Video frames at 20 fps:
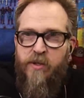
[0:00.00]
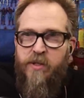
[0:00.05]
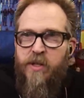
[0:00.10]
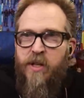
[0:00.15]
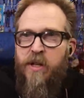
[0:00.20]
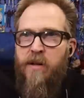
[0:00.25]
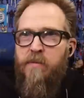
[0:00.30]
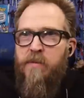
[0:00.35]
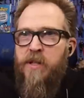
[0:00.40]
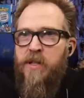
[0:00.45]
his
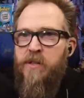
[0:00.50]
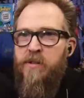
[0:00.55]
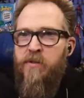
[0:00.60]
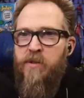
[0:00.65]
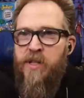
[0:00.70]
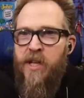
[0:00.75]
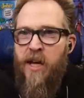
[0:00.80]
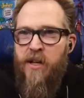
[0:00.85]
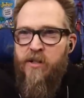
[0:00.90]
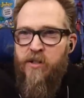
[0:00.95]
name because it
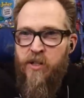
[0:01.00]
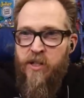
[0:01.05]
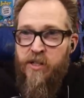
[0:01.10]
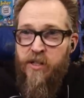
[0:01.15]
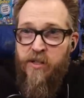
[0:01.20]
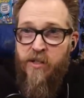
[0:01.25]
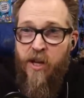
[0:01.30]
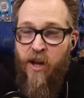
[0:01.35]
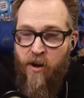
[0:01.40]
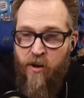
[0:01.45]
was actually
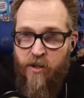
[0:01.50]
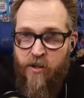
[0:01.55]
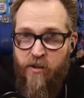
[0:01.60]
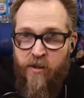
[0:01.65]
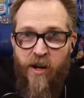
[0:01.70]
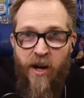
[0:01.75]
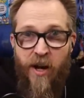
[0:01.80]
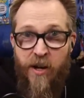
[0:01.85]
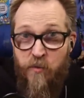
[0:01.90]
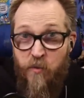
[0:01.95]
this
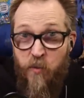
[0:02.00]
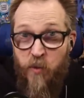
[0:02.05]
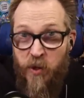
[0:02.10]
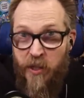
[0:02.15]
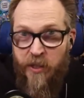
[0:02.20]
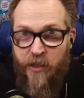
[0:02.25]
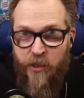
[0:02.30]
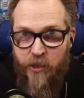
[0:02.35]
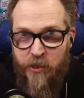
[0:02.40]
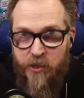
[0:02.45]
character had a
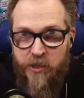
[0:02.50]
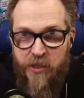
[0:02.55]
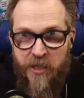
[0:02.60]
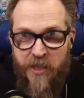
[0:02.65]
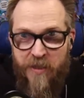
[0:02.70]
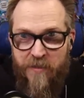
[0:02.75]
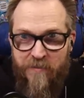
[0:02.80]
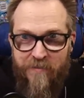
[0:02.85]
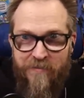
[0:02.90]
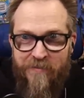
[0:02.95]
really good
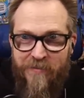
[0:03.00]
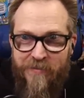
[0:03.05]
scene.